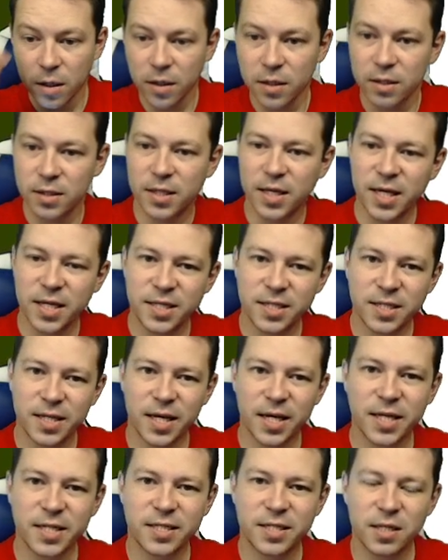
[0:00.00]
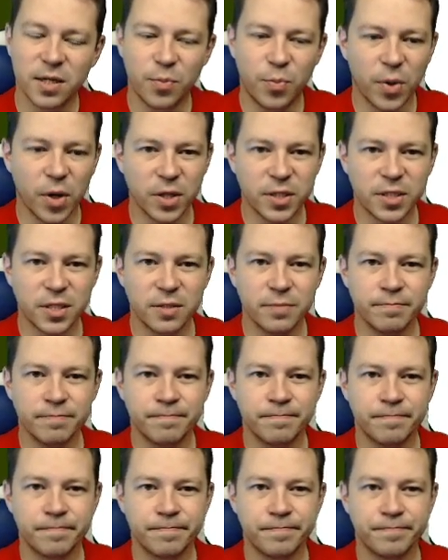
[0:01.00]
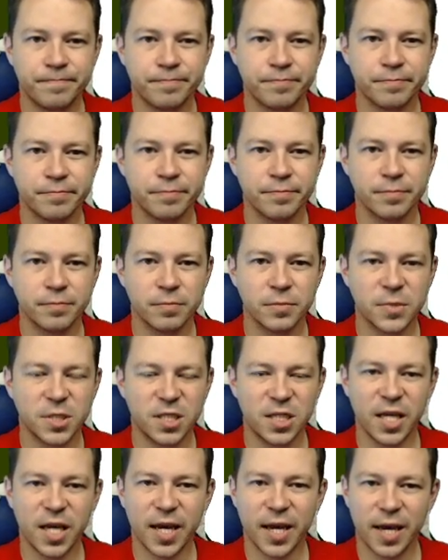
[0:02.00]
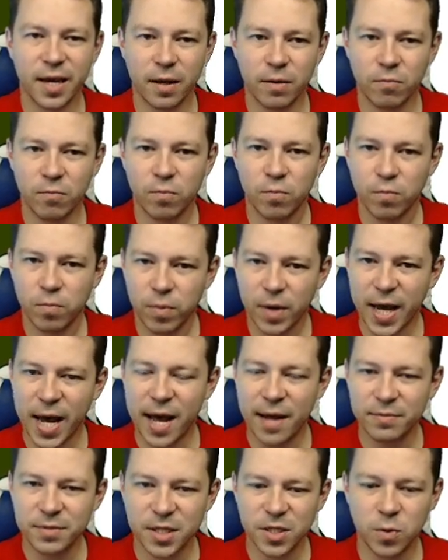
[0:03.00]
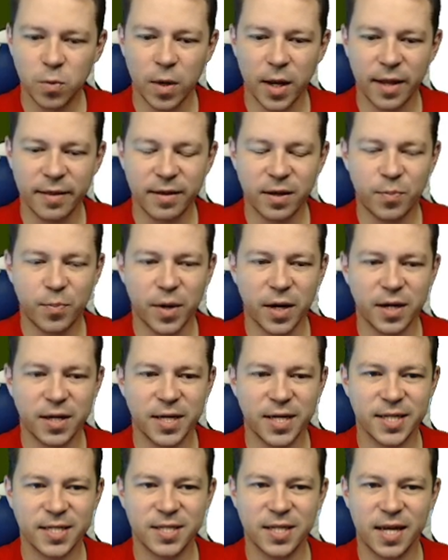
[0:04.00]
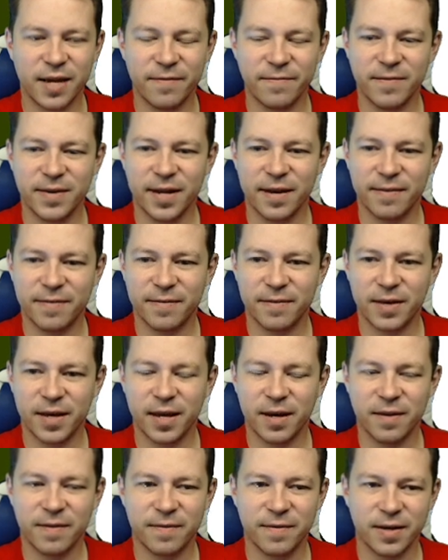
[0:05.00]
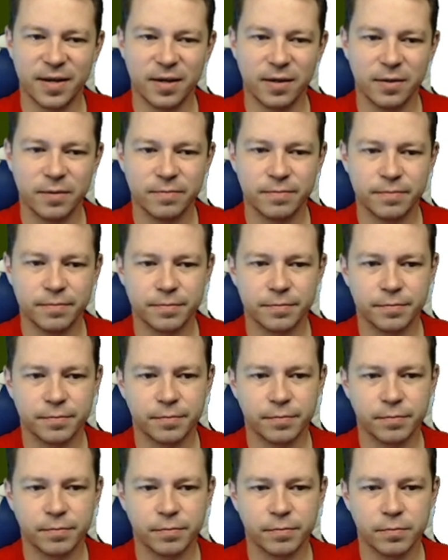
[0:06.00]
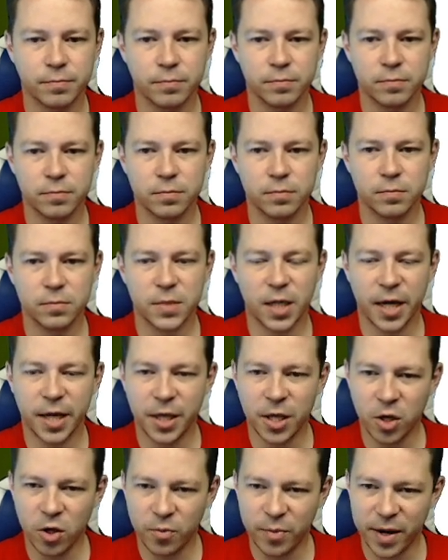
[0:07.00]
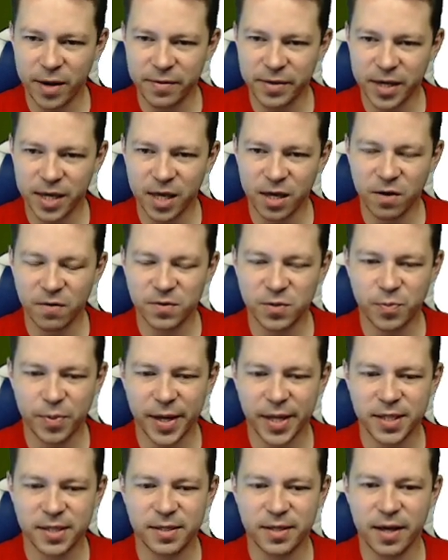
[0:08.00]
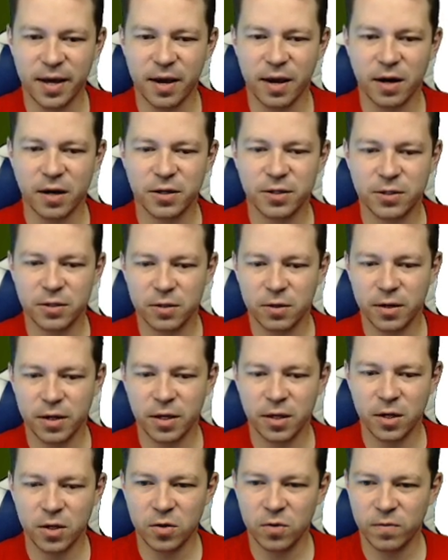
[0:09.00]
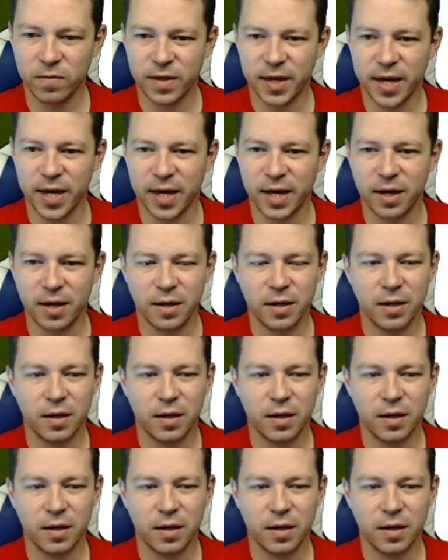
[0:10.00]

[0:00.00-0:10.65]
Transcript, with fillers: This is a bottom. See, I, Counted well that Pardon doesn't have nothing, anything. I knew about the King of Spades there, so I knew that.